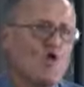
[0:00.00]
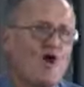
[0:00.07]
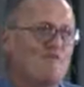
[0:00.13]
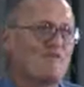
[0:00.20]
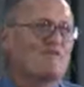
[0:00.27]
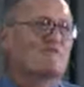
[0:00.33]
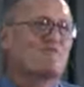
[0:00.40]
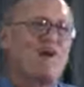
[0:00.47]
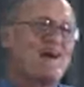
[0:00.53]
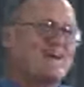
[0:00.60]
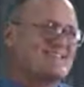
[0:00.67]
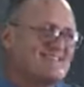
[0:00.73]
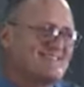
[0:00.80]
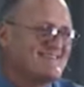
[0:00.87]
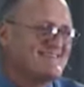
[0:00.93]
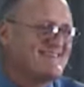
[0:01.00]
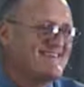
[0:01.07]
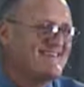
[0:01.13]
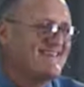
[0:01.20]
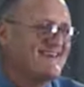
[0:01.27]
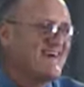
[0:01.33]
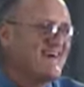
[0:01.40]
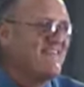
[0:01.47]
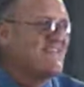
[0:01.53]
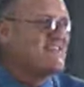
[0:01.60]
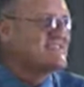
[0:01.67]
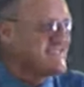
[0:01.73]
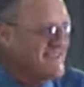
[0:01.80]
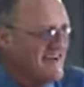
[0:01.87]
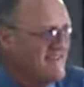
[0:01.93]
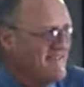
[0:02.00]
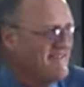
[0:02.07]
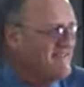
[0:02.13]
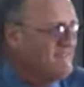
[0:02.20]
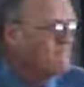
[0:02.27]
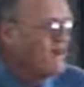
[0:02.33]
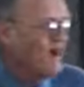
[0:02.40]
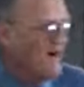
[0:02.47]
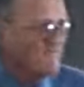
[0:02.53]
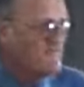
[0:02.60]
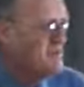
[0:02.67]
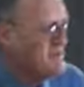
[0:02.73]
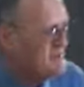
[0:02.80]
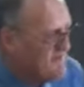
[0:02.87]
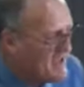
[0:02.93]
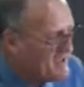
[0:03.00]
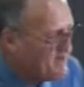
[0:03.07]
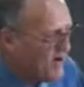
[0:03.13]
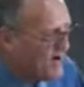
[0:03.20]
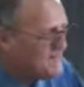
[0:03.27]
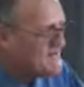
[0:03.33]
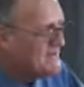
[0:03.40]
are the Christ, the Son of the living God.